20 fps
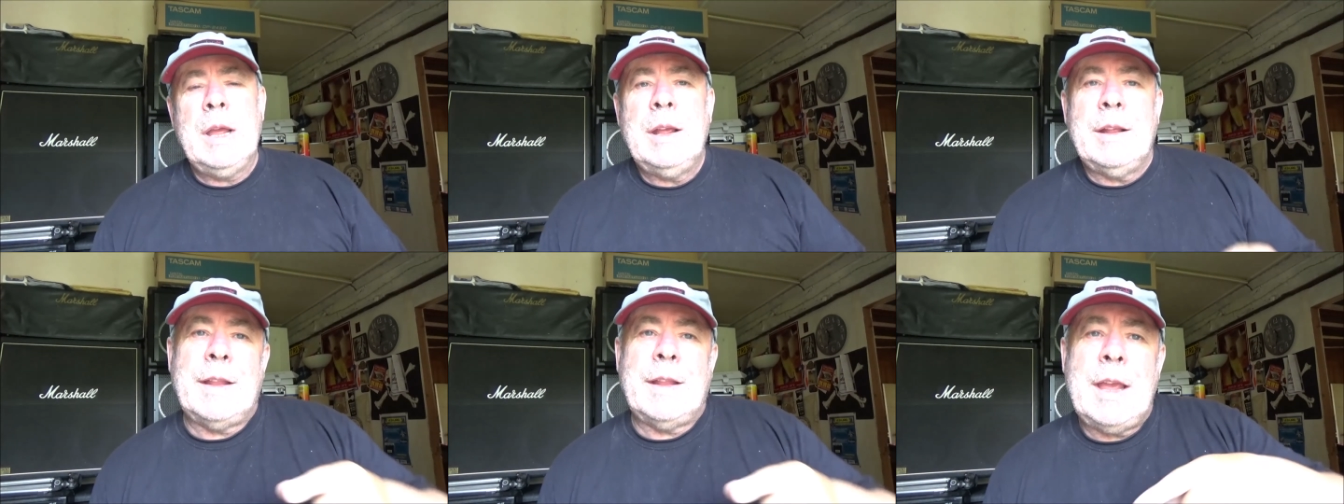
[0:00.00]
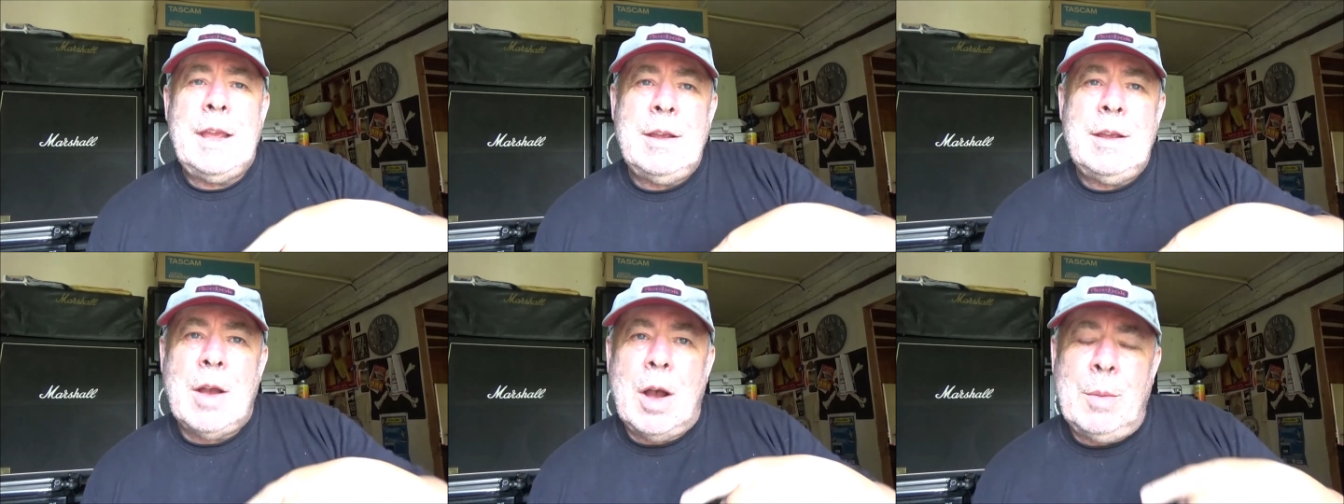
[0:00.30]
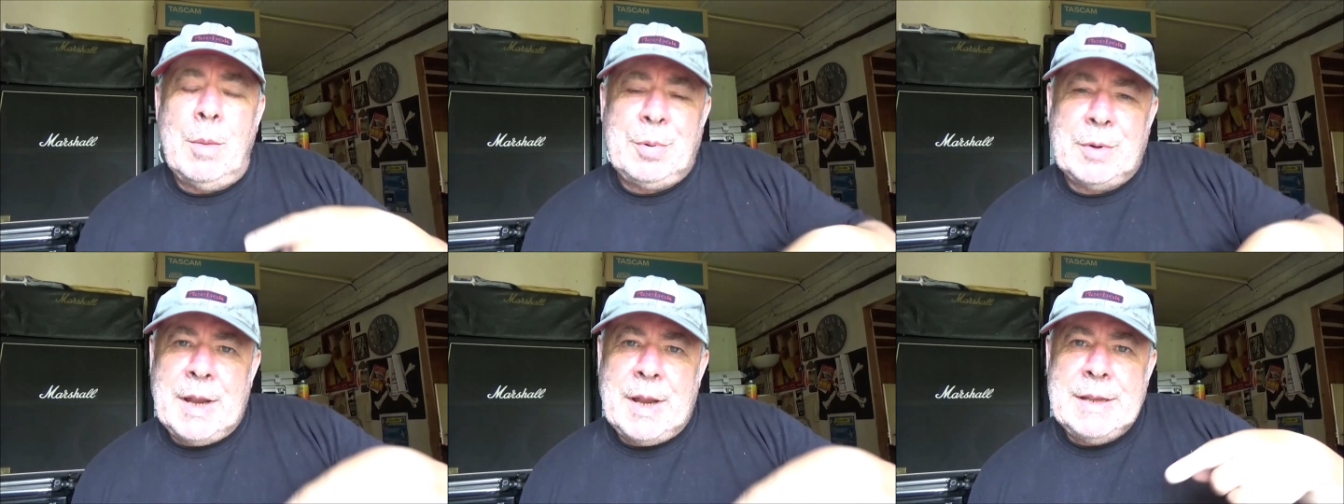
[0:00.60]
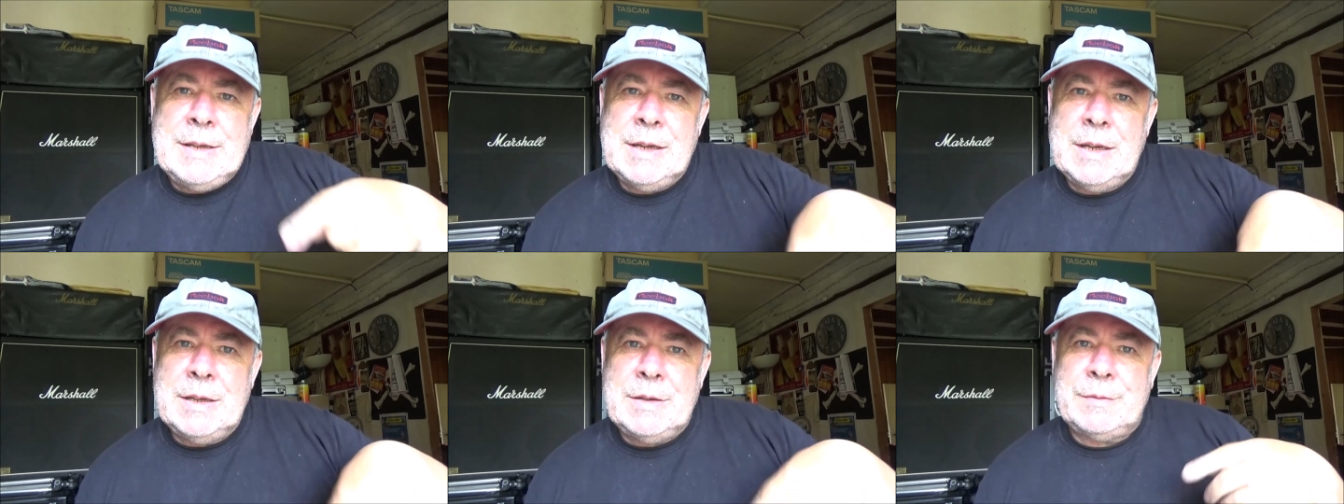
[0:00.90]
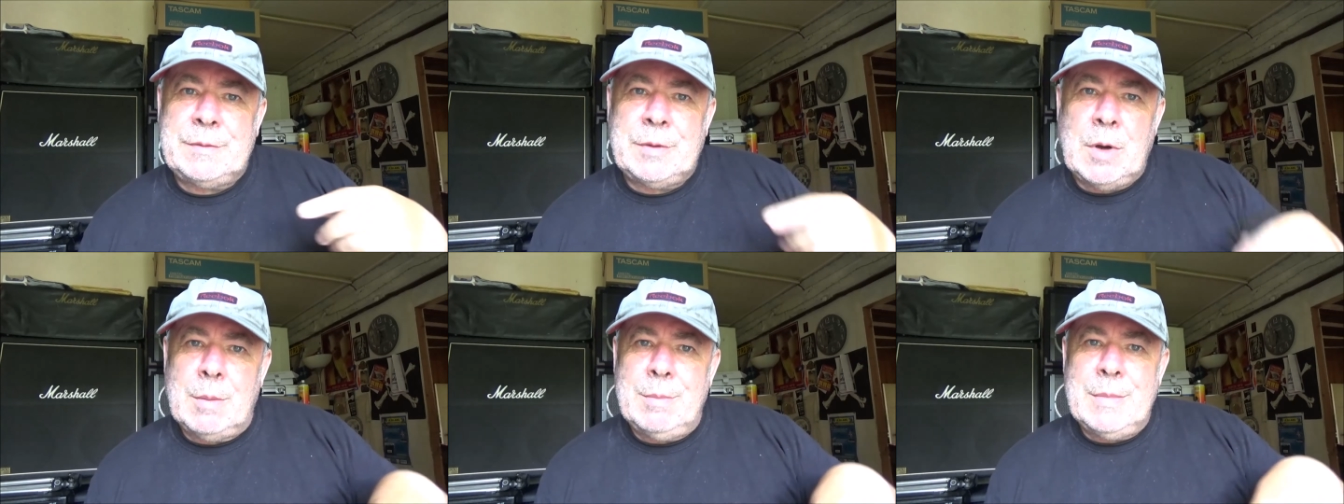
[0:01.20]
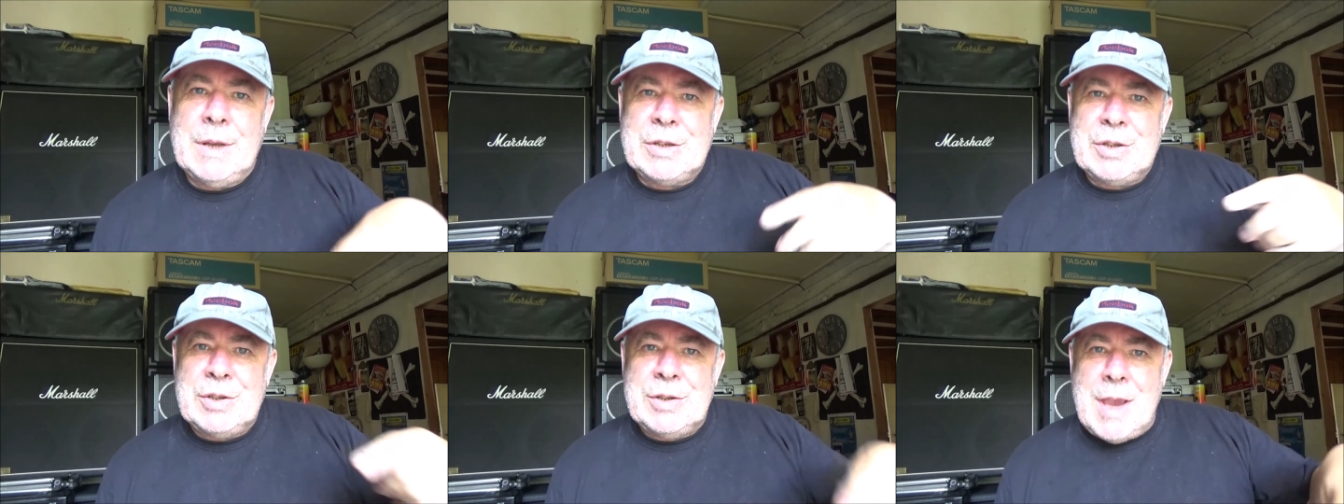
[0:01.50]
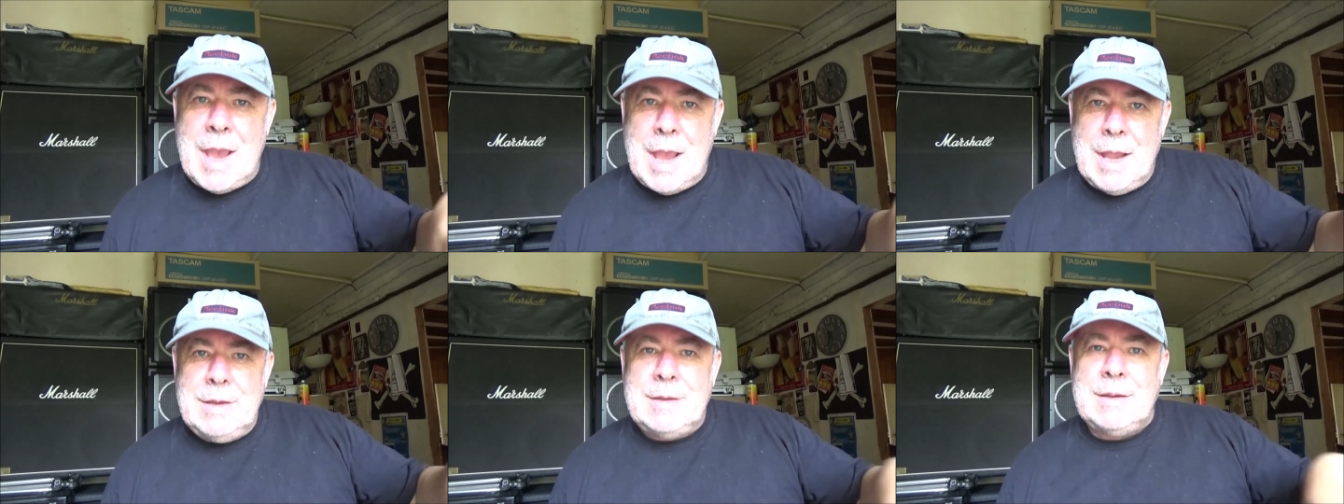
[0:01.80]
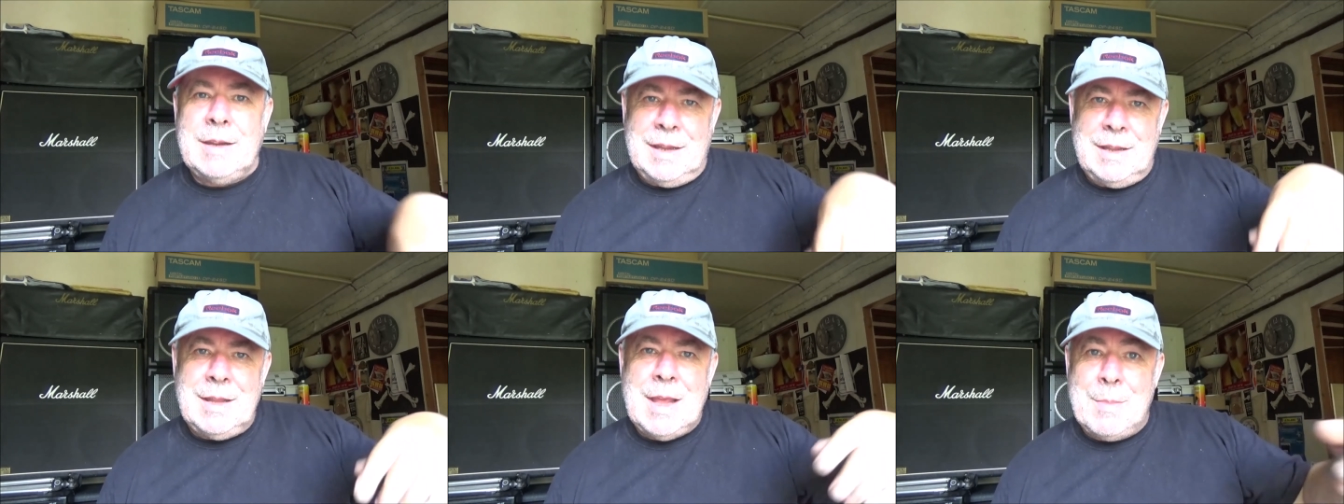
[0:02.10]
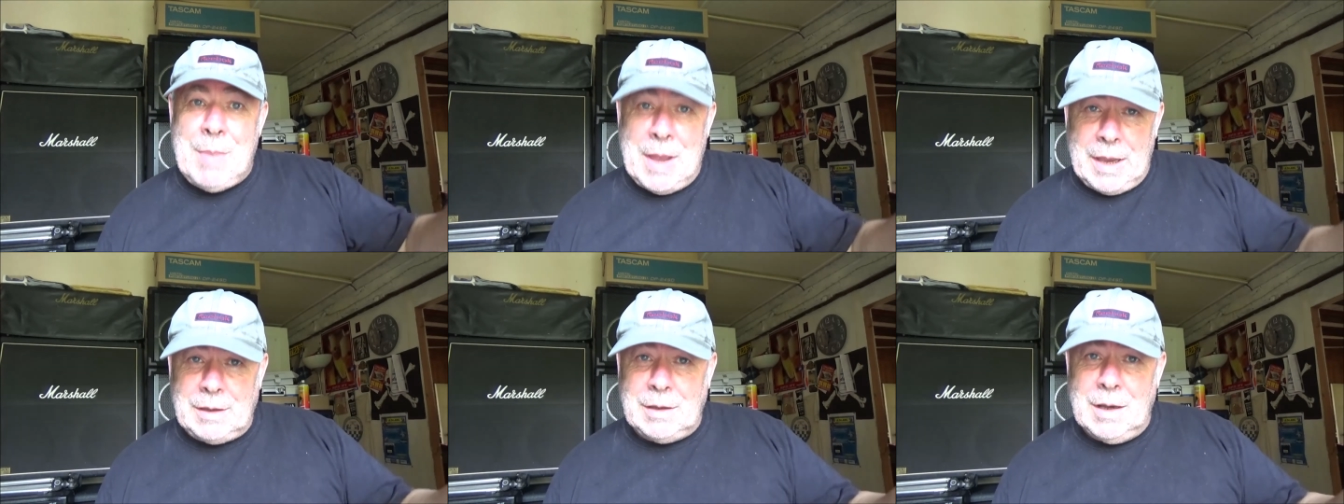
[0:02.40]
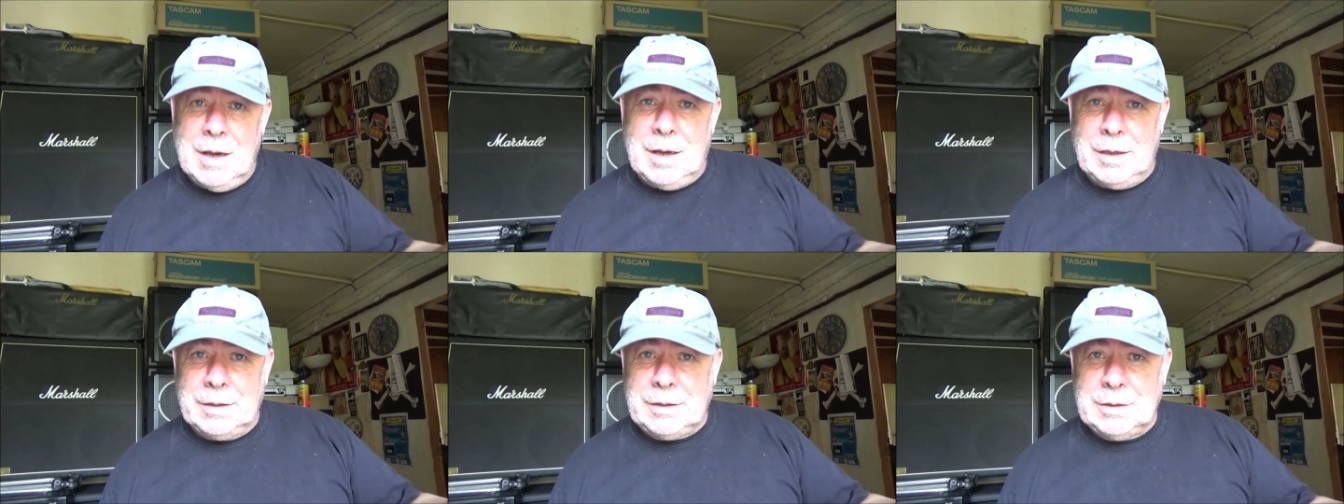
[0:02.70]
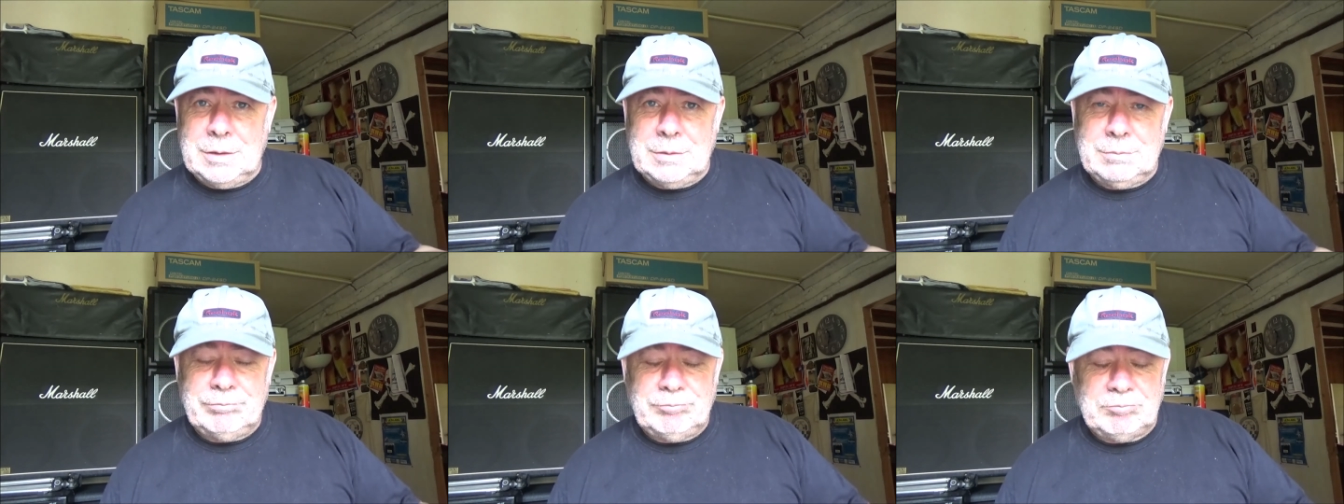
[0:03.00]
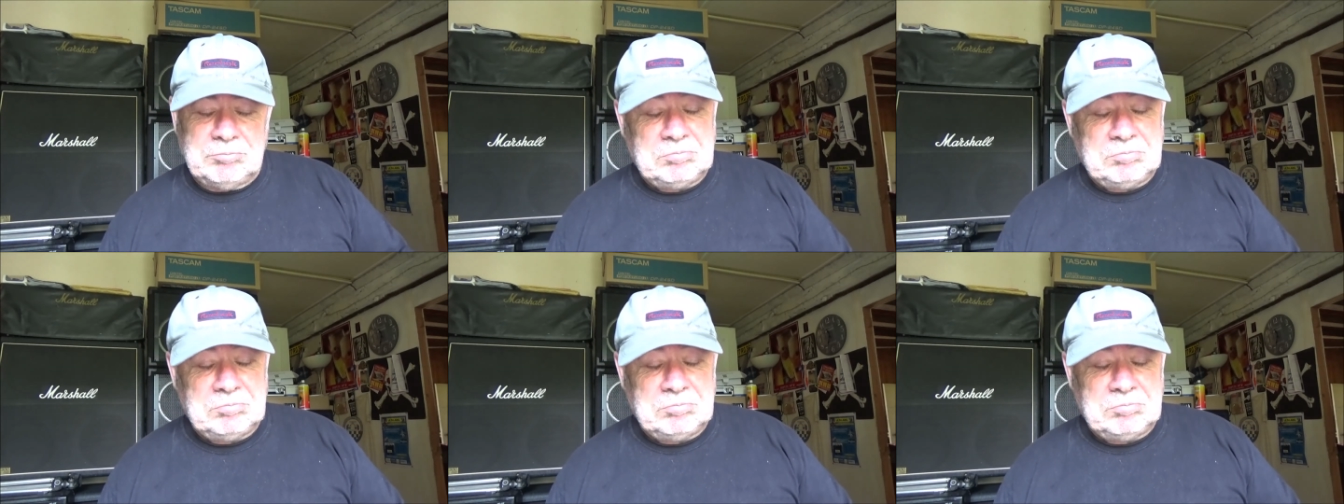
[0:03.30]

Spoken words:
And they operated from a shed in their back garden.